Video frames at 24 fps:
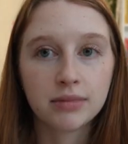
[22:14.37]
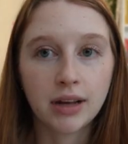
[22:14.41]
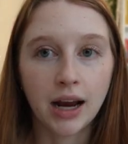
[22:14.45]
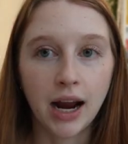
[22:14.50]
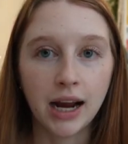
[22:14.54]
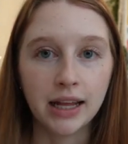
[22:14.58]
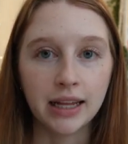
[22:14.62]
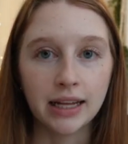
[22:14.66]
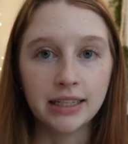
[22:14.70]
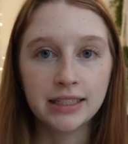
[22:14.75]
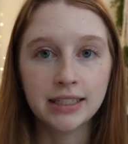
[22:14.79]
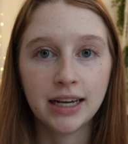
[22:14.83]

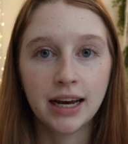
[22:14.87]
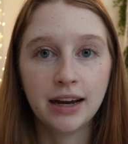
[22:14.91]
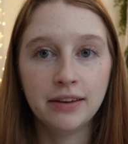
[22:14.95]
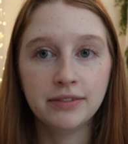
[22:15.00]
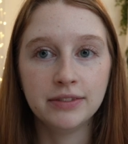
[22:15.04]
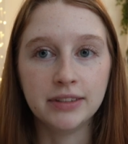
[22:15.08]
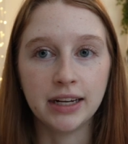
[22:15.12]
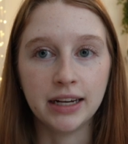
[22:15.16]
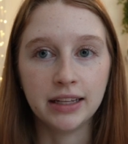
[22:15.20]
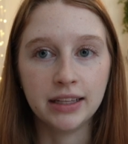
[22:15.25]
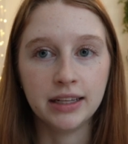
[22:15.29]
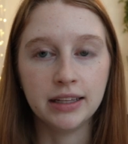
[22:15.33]
I like to have
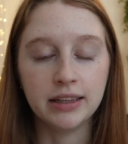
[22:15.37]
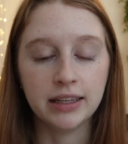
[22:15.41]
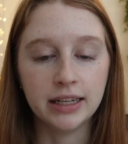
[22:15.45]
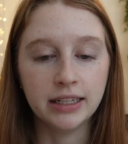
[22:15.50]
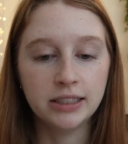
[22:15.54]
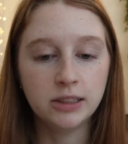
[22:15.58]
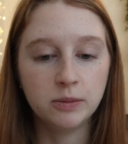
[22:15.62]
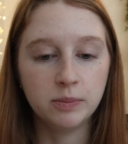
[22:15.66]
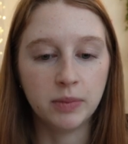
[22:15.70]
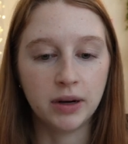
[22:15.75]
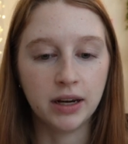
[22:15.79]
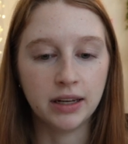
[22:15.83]
daily
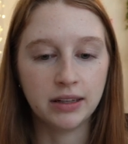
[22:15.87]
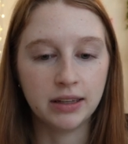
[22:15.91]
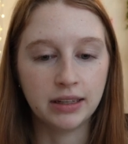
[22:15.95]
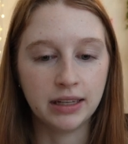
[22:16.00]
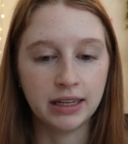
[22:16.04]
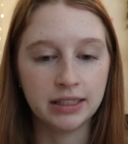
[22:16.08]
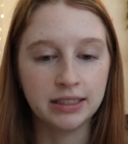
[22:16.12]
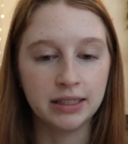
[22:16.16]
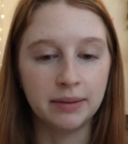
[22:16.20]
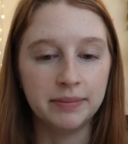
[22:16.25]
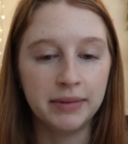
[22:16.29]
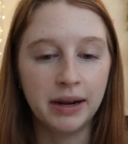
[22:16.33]
lists, but
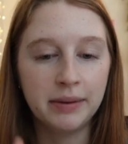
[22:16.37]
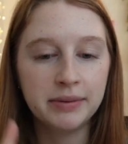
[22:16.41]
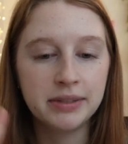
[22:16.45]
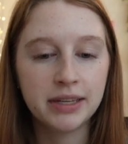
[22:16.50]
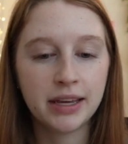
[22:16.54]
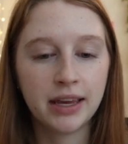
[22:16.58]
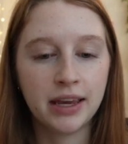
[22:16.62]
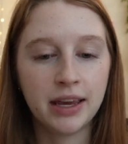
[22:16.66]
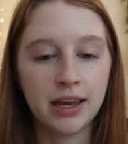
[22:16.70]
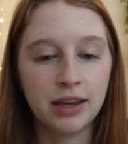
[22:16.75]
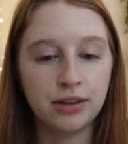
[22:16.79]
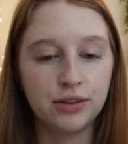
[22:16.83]
like sometimes they
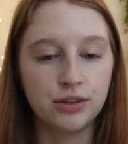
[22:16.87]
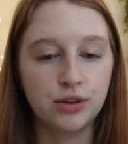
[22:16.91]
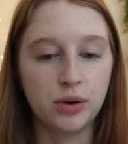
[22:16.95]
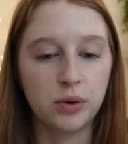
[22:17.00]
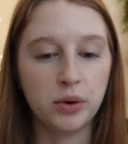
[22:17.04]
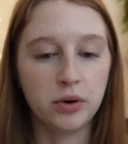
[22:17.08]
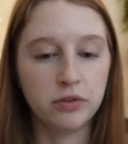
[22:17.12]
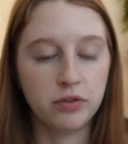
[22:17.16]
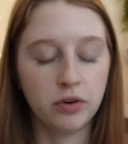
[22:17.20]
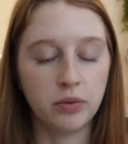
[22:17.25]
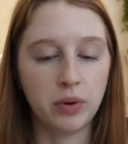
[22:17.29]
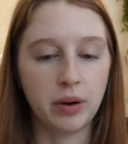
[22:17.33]
can get
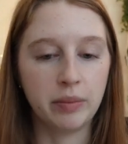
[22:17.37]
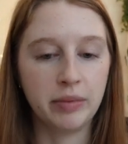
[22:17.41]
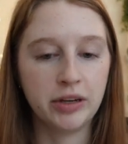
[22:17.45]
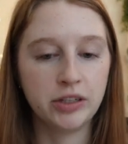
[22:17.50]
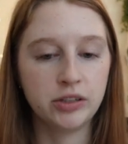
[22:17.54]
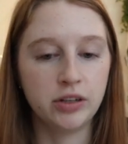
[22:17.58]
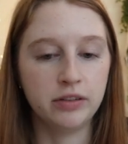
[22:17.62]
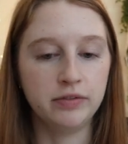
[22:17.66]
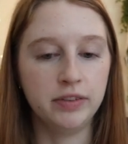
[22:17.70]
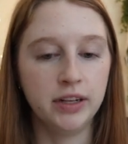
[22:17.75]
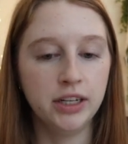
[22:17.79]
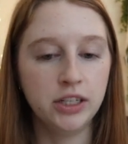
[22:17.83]
so overwhelming,
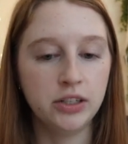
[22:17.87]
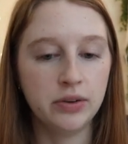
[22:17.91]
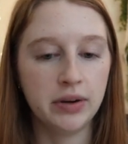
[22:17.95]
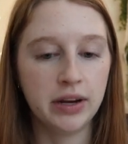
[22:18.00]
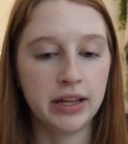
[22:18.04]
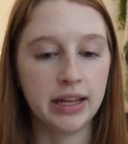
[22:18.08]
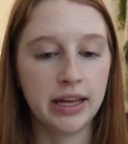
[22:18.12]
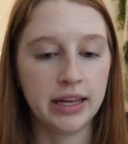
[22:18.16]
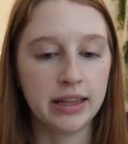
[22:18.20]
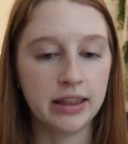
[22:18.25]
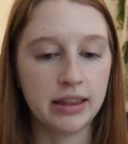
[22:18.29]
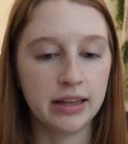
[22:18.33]
so I feel like doing it
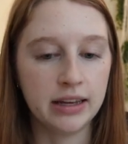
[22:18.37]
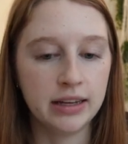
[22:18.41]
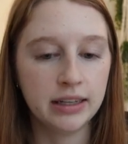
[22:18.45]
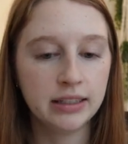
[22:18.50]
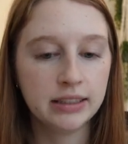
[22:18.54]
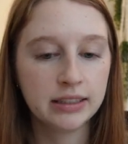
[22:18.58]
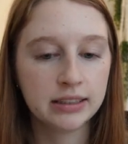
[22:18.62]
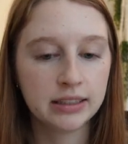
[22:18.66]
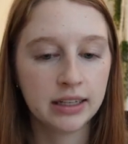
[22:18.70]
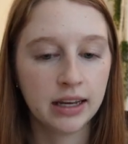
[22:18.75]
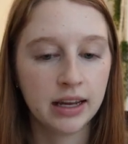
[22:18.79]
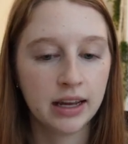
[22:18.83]
like
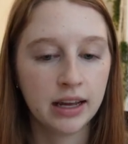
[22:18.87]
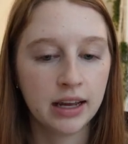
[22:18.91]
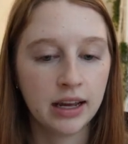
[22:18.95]
this,